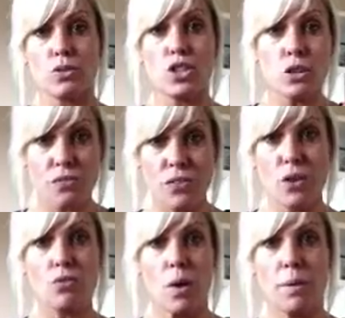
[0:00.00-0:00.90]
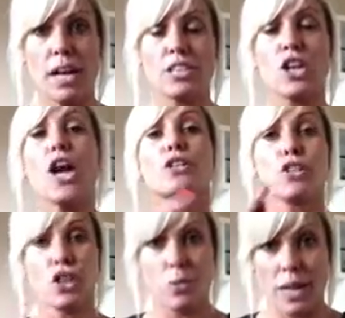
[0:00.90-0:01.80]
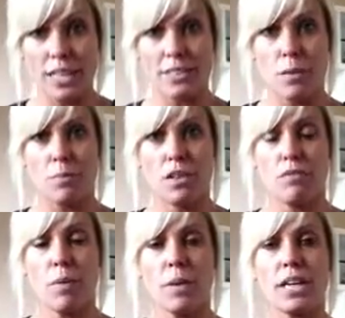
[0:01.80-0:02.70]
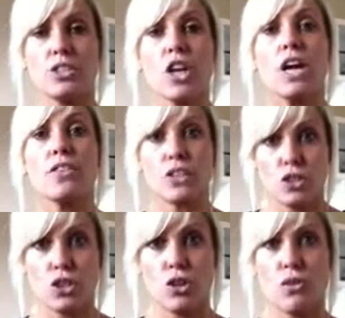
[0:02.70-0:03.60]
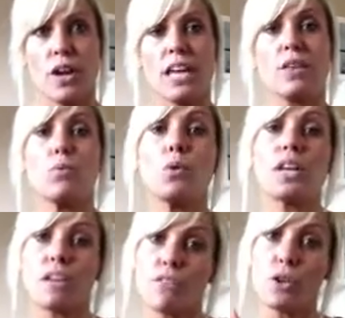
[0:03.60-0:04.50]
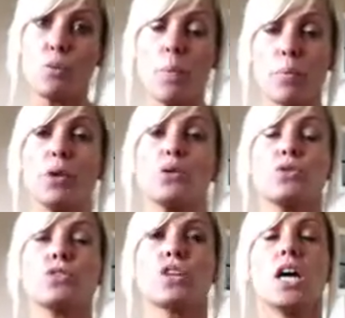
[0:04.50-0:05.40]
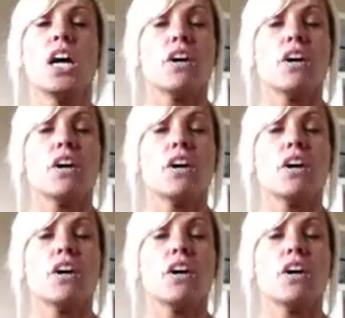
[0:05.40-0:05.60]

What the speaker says: So you feel rubbish, so you eat something rubbish that's sugary that will give you a boost